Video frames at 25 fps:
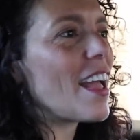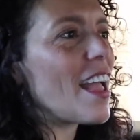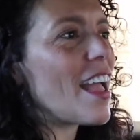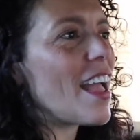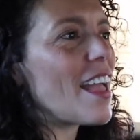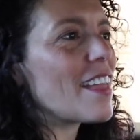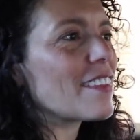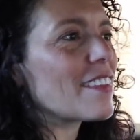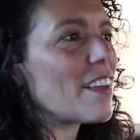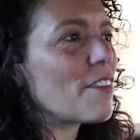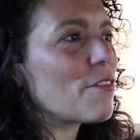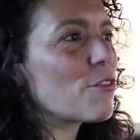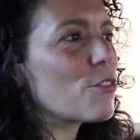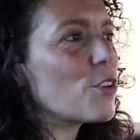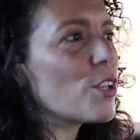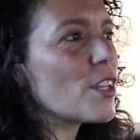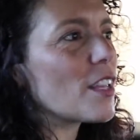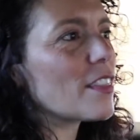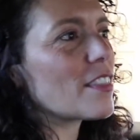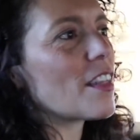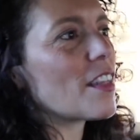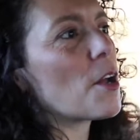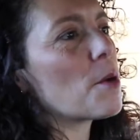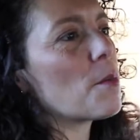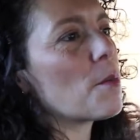as I've
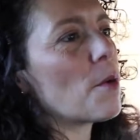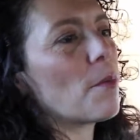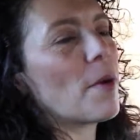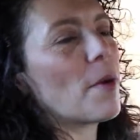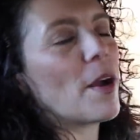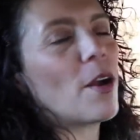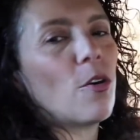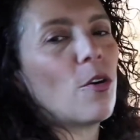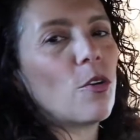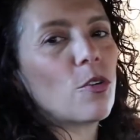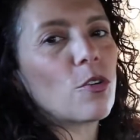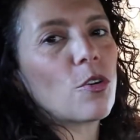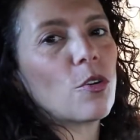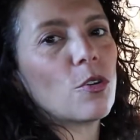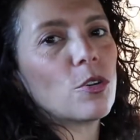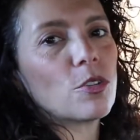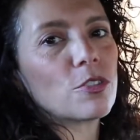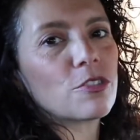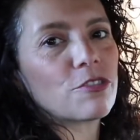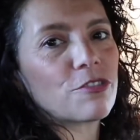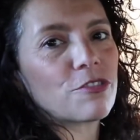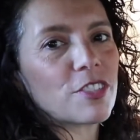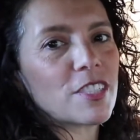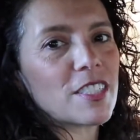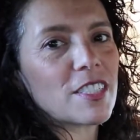really thought about my own
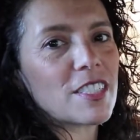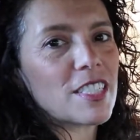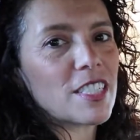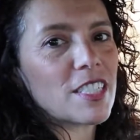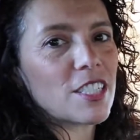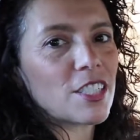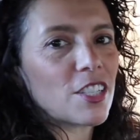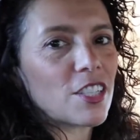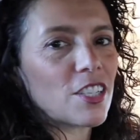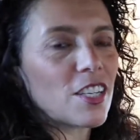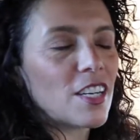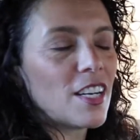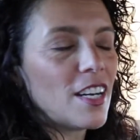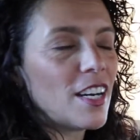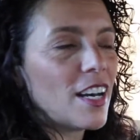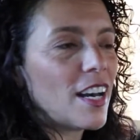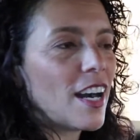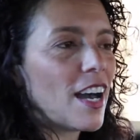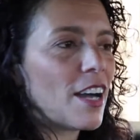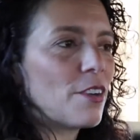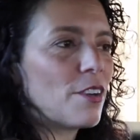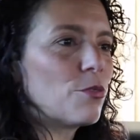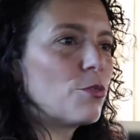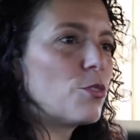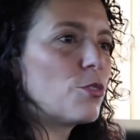goals for this year,
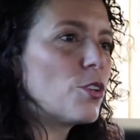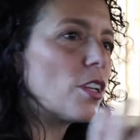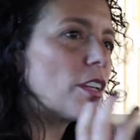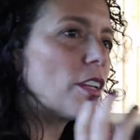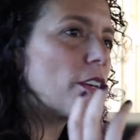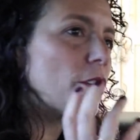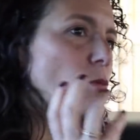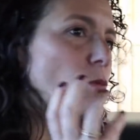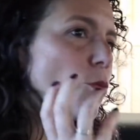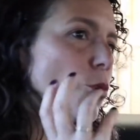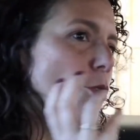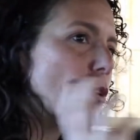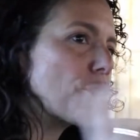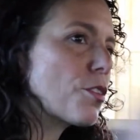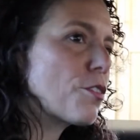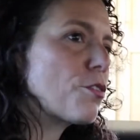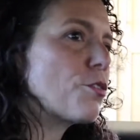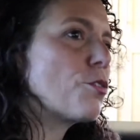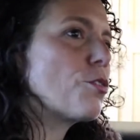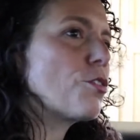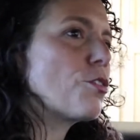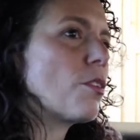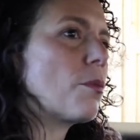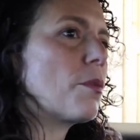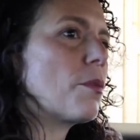I really worked
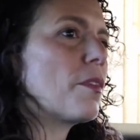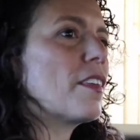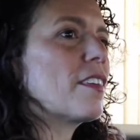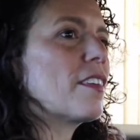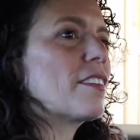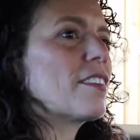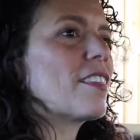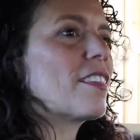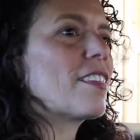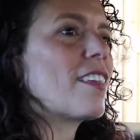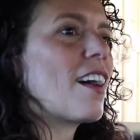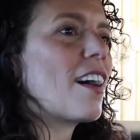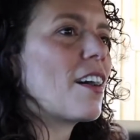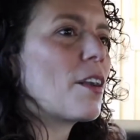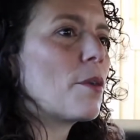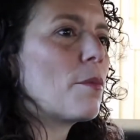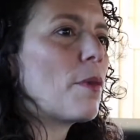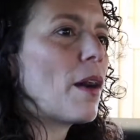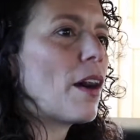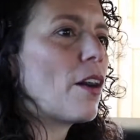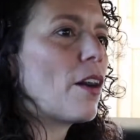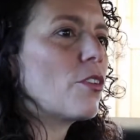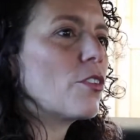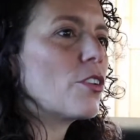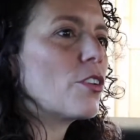through some of this and thought
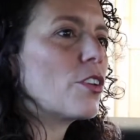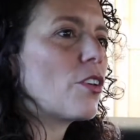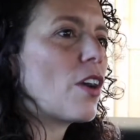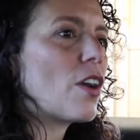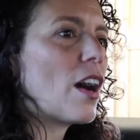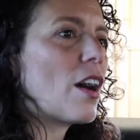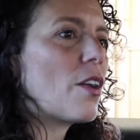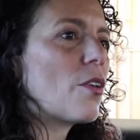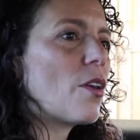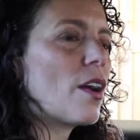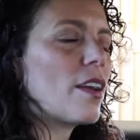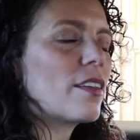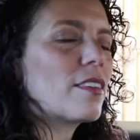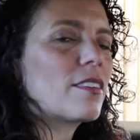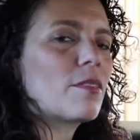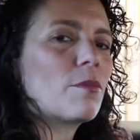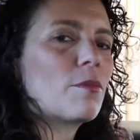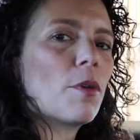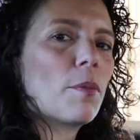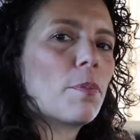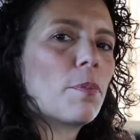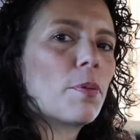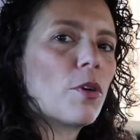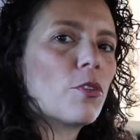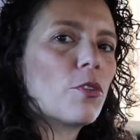about, how do I
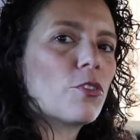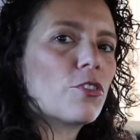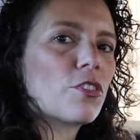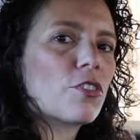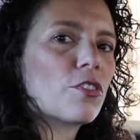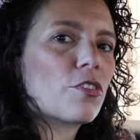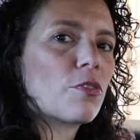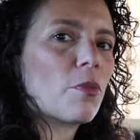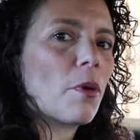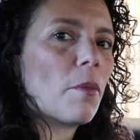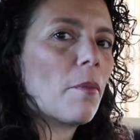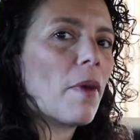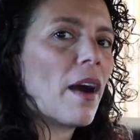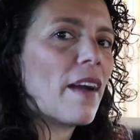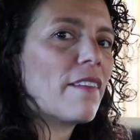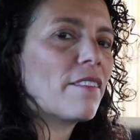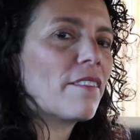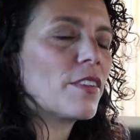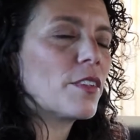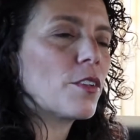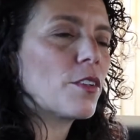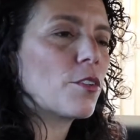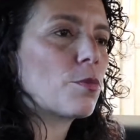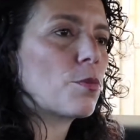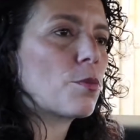approach this from a
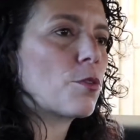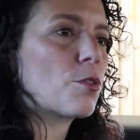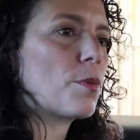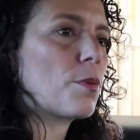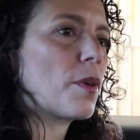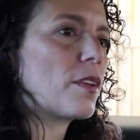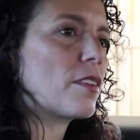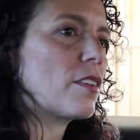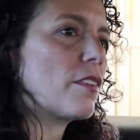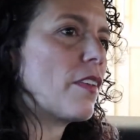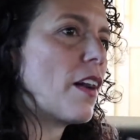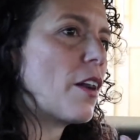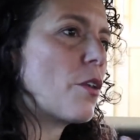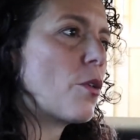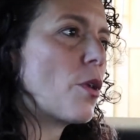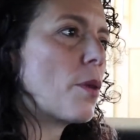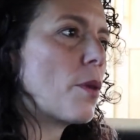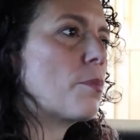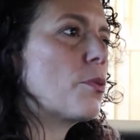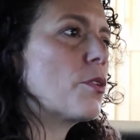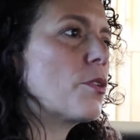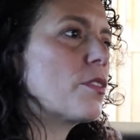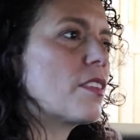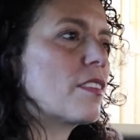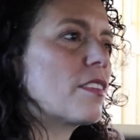mindfulness perspective? How do I
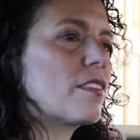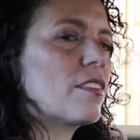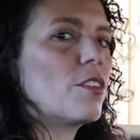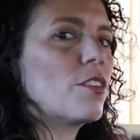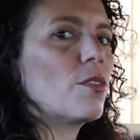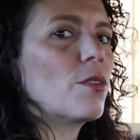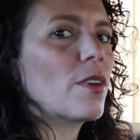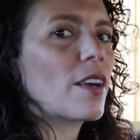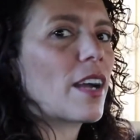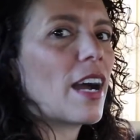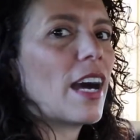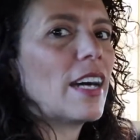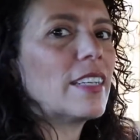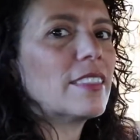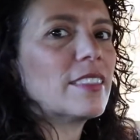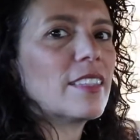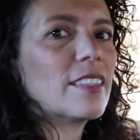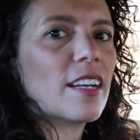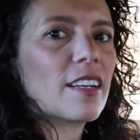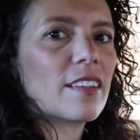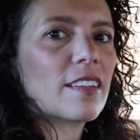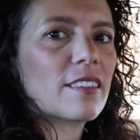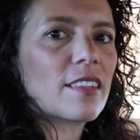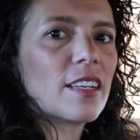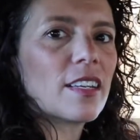put this into a
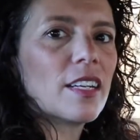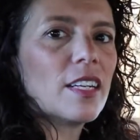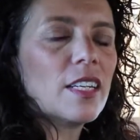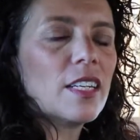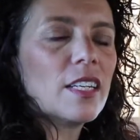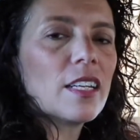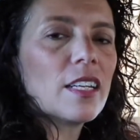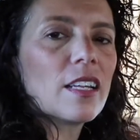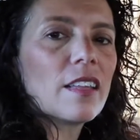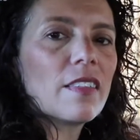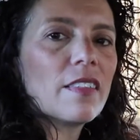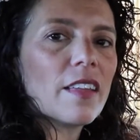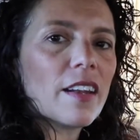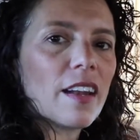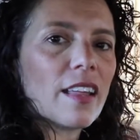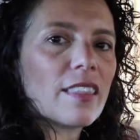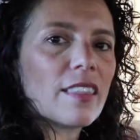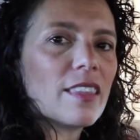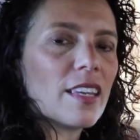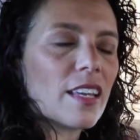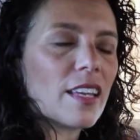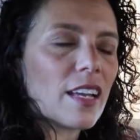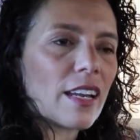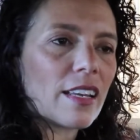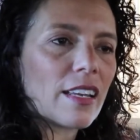context that I
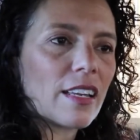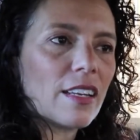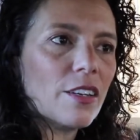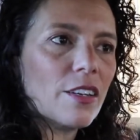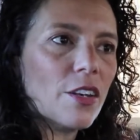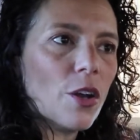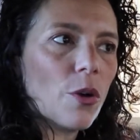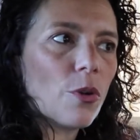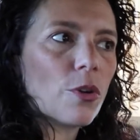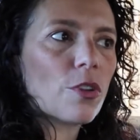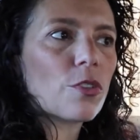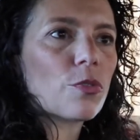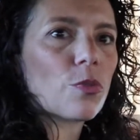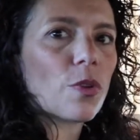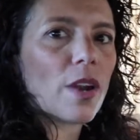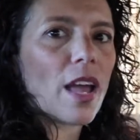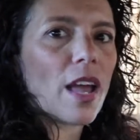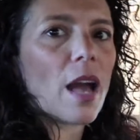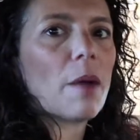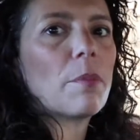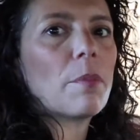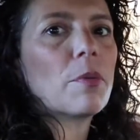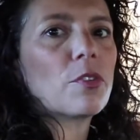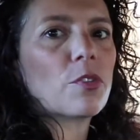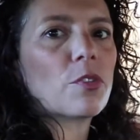think I can notice what
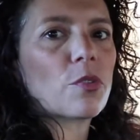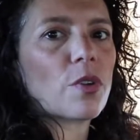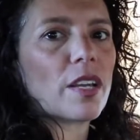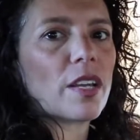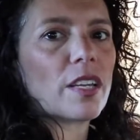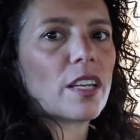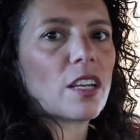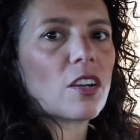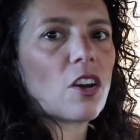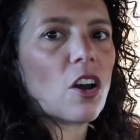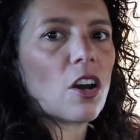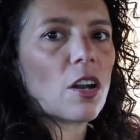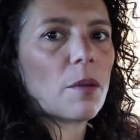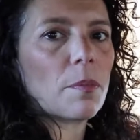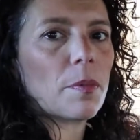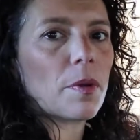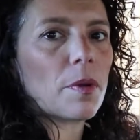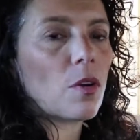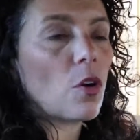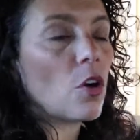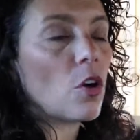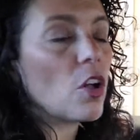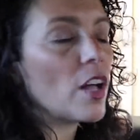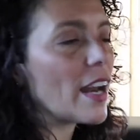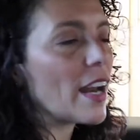happens when I get caught up in a
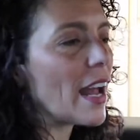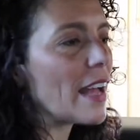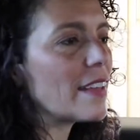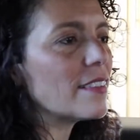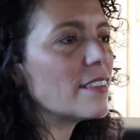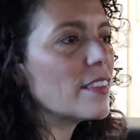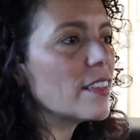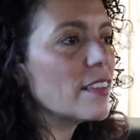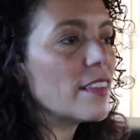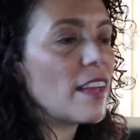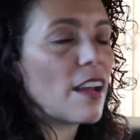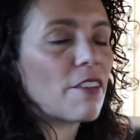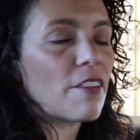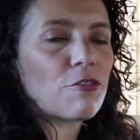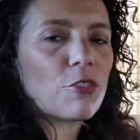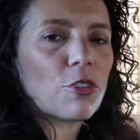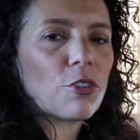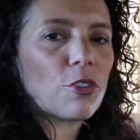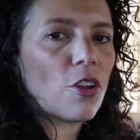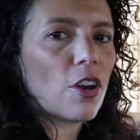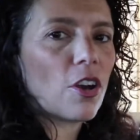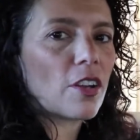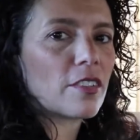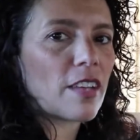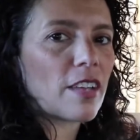goal? And I did that for a
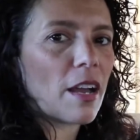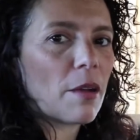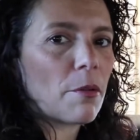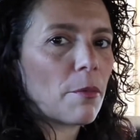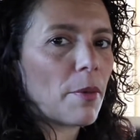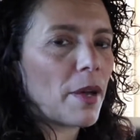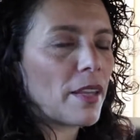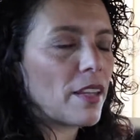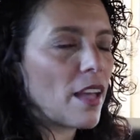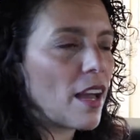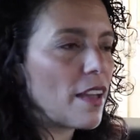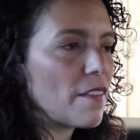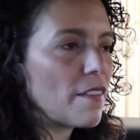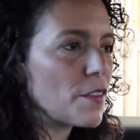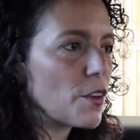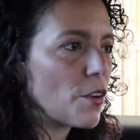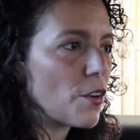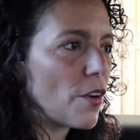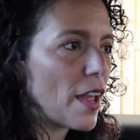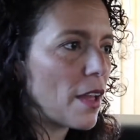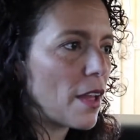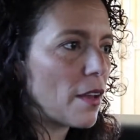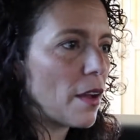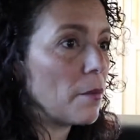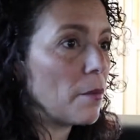long time in my life.
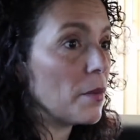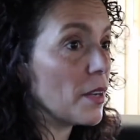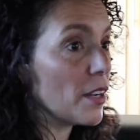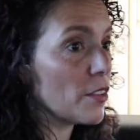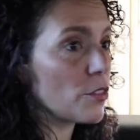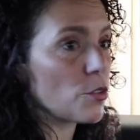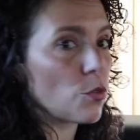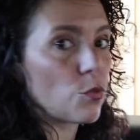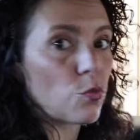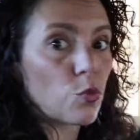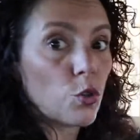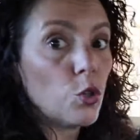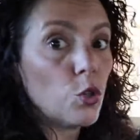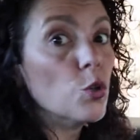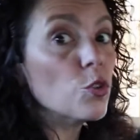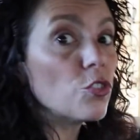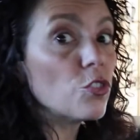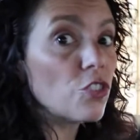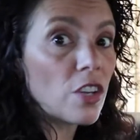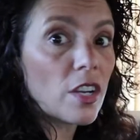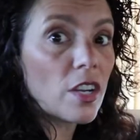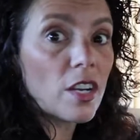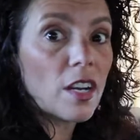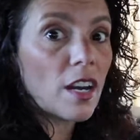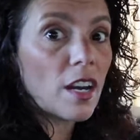The
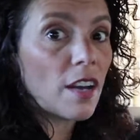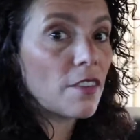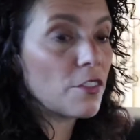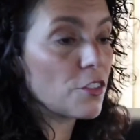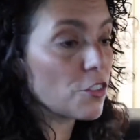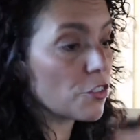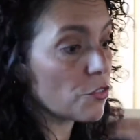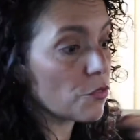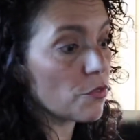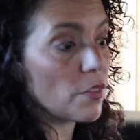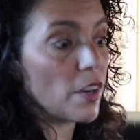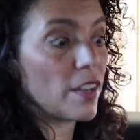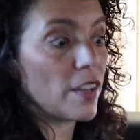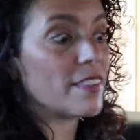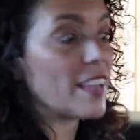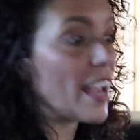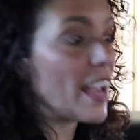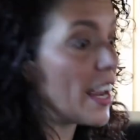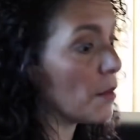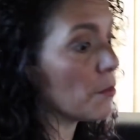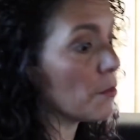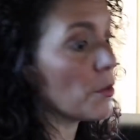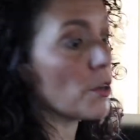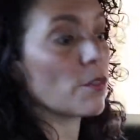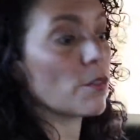root of just
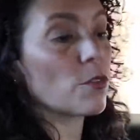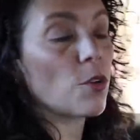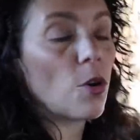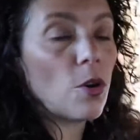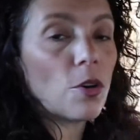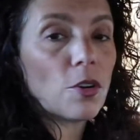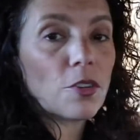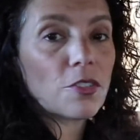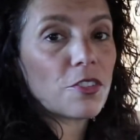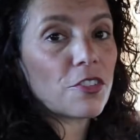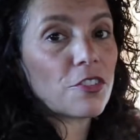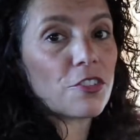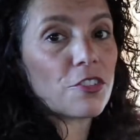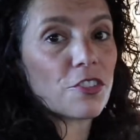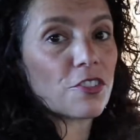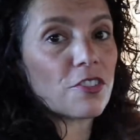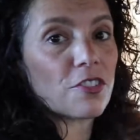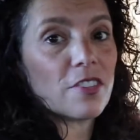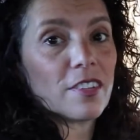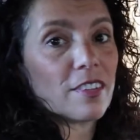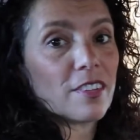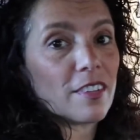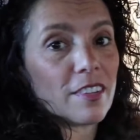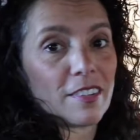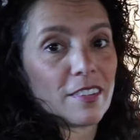attainment of goals is just
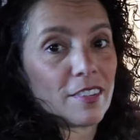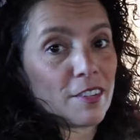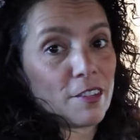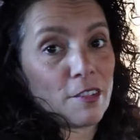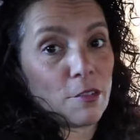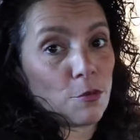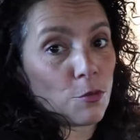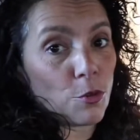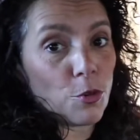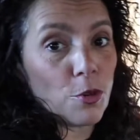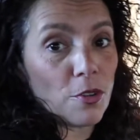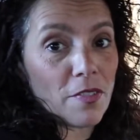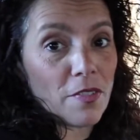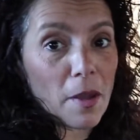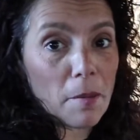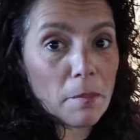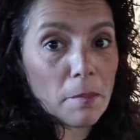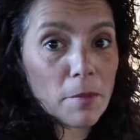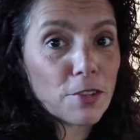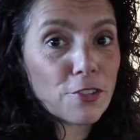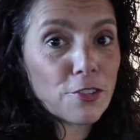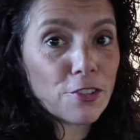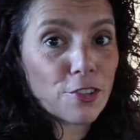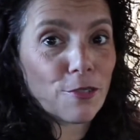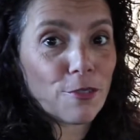the root of
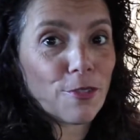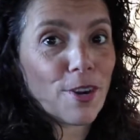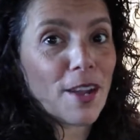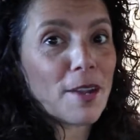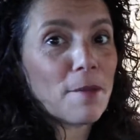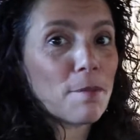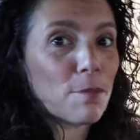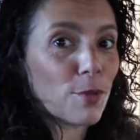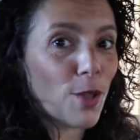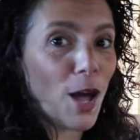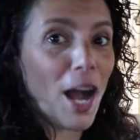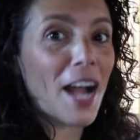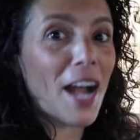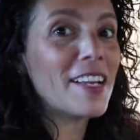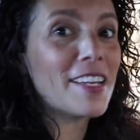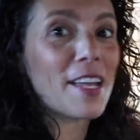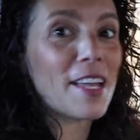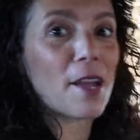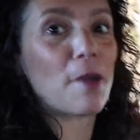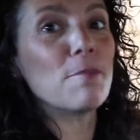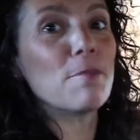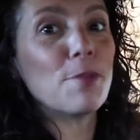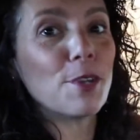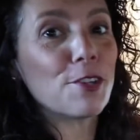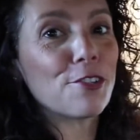ambition, right? Blind
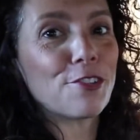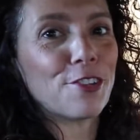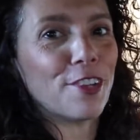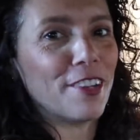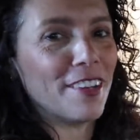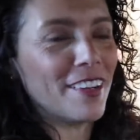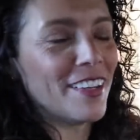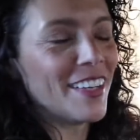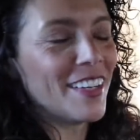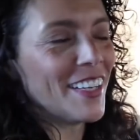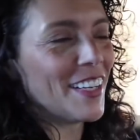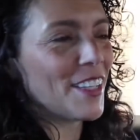ambition.